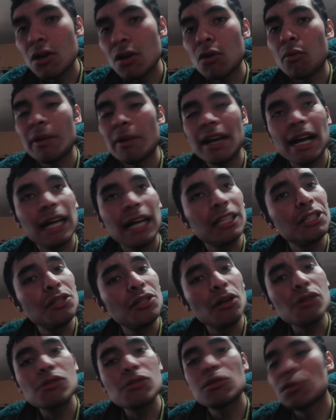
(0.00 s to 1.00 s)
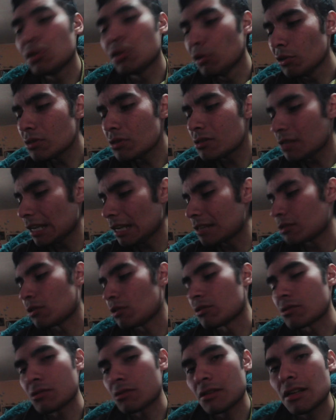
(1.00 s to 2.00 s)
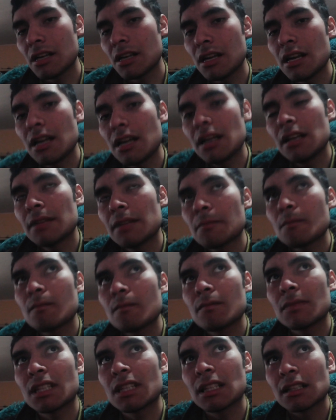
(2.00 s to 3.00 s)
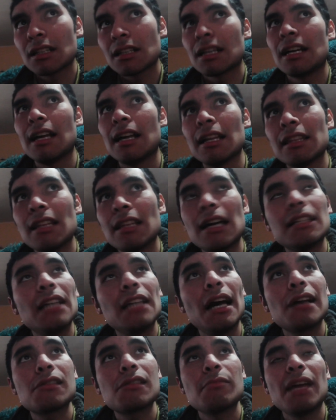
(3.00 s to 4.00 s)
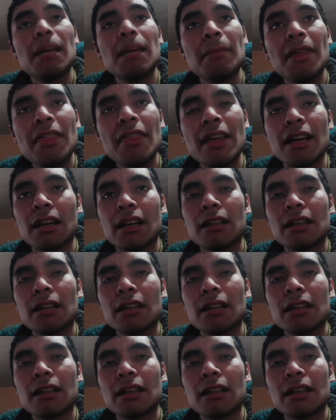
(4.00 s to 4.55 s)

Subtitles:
we got just 2 seasons. And that has made me think